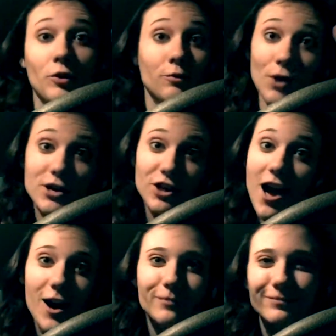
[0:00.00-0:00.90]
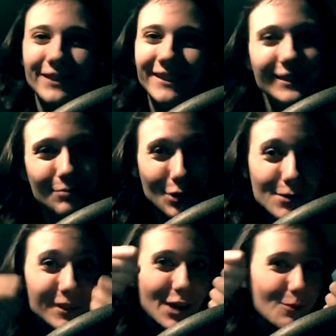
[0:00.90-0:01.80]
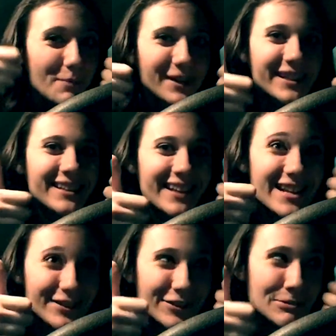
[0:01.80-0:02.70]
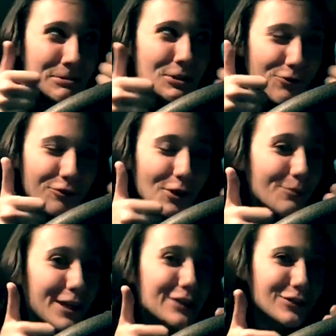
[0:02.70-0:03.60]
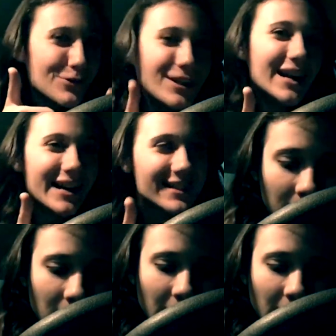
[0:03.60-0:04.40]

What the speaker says: Great job. Proves that women can, like, do film things too, guys.